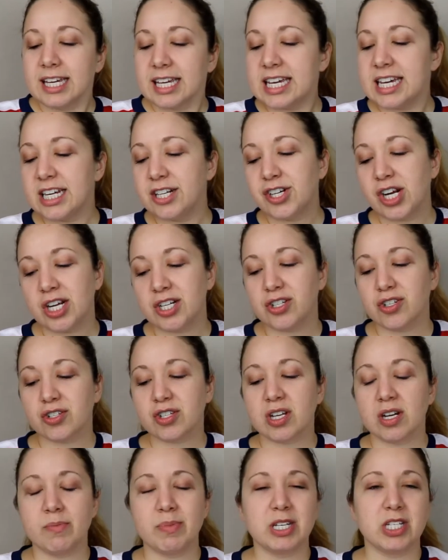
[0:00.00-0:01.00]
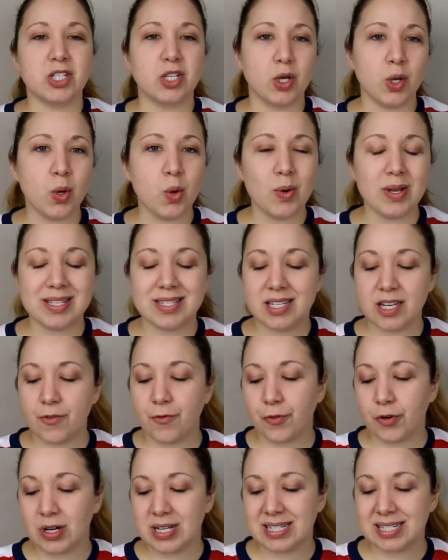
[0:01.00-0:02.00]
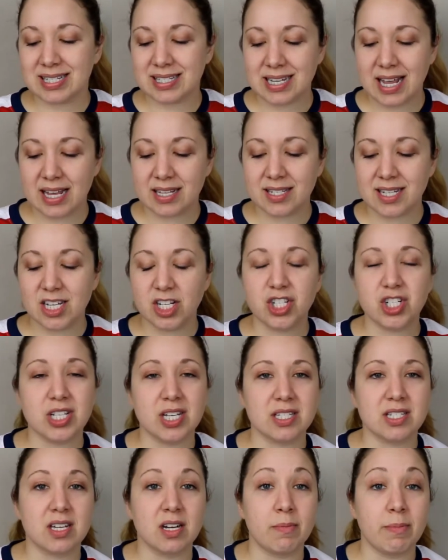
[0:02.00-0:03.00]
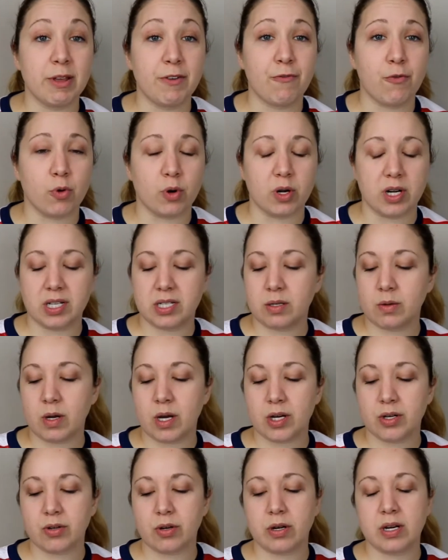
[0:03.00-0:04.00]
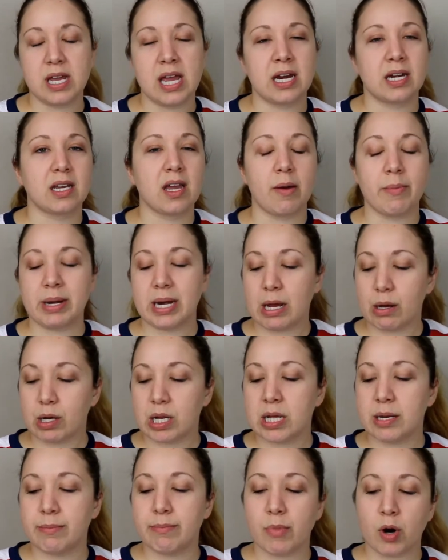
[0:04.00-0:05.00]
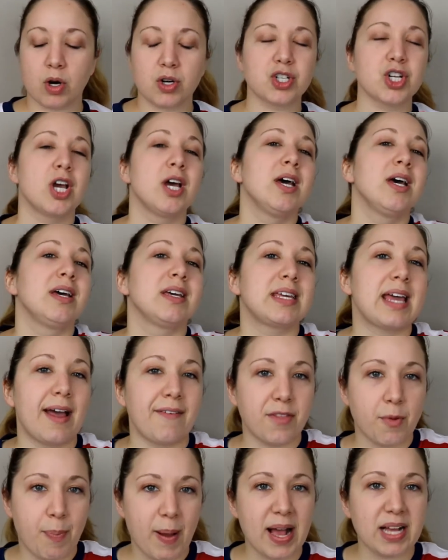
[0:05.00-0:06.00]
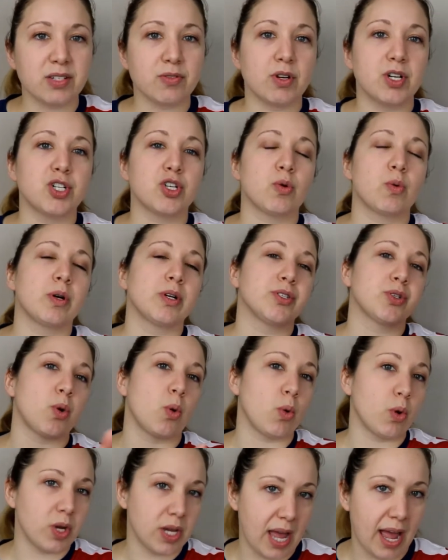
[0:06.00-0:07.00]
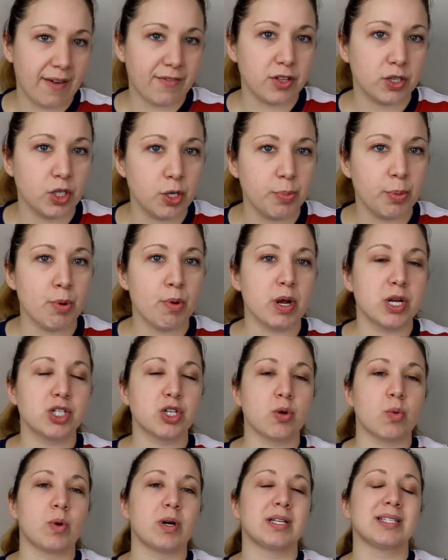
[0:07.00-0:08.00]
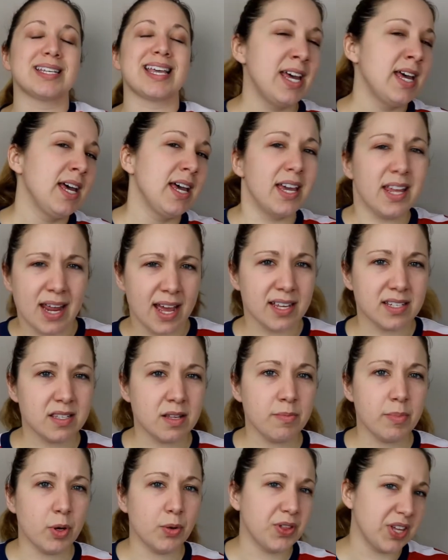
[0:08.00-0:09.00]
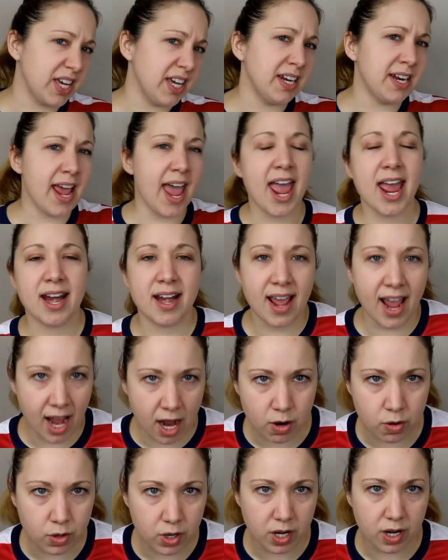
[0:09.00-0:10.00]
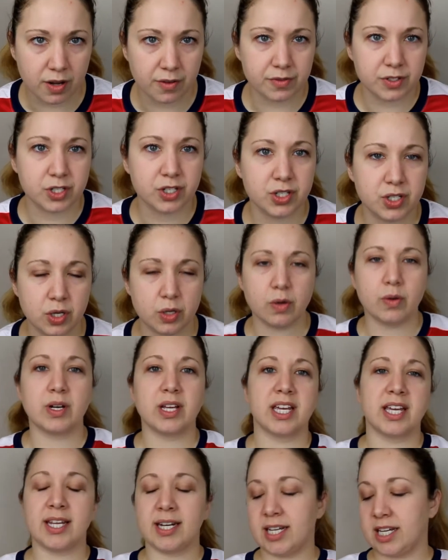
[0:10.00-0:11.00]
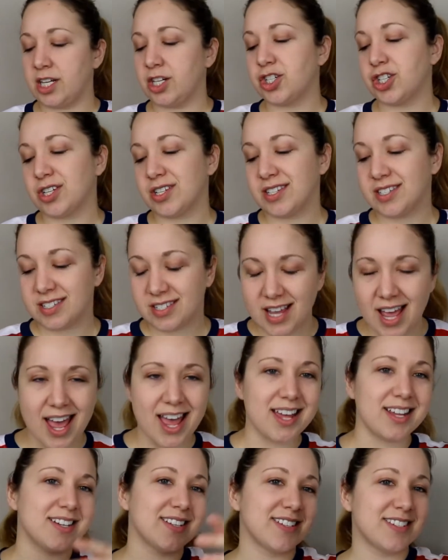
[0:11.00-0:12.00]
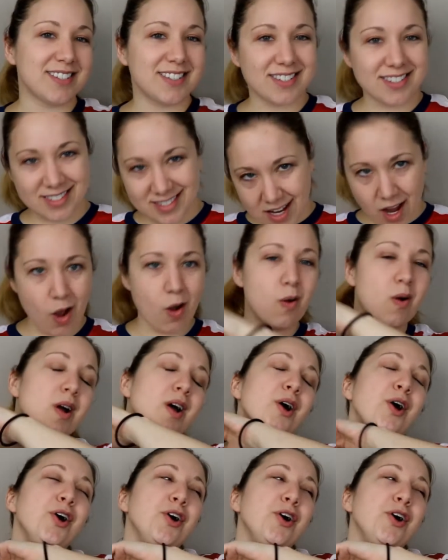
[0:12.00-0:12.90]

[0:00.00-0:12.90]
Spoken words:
keychains. There's going to be two different sets. Each set's going to be 4,200 yen coming out in March. You have the Path Ranger ones or you have the Lupin Ranger ones. It has them both in and out of suit in each set. So,